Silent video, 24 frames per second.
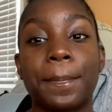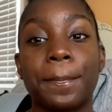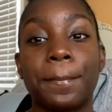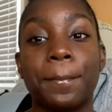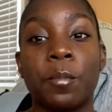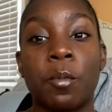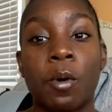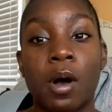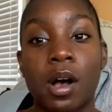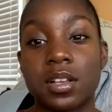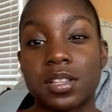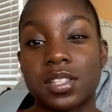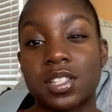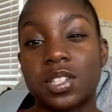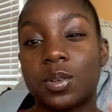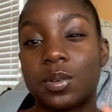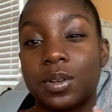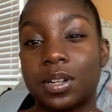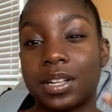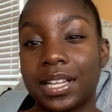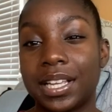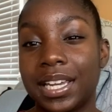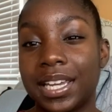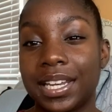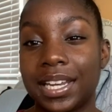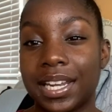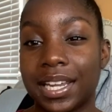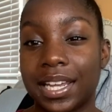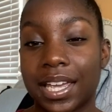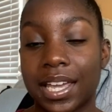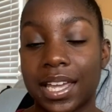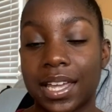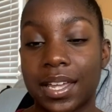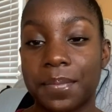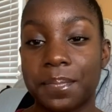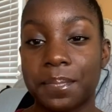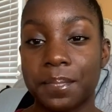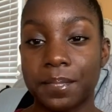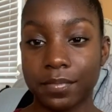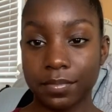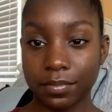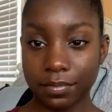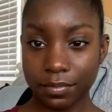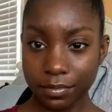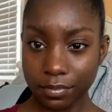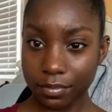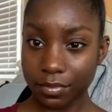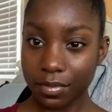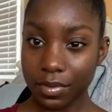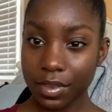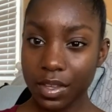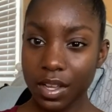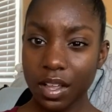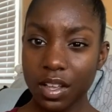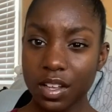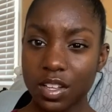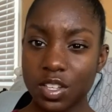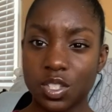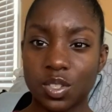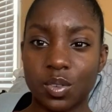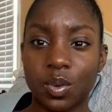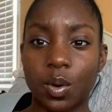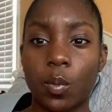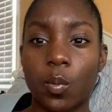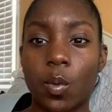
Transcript: while still cleaning it. So